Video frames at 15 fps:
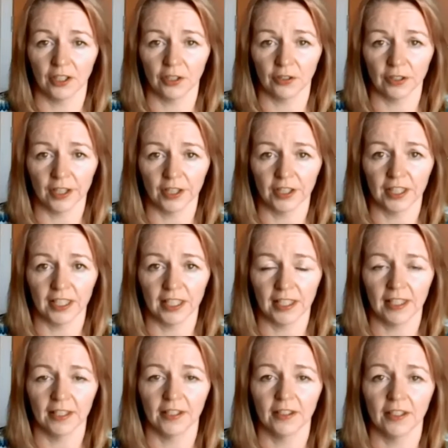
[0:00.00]
you're learning
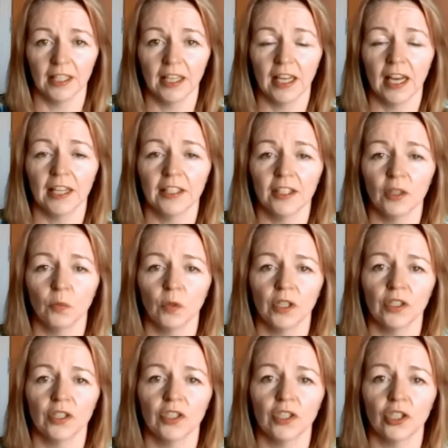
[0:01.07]
here. In other words,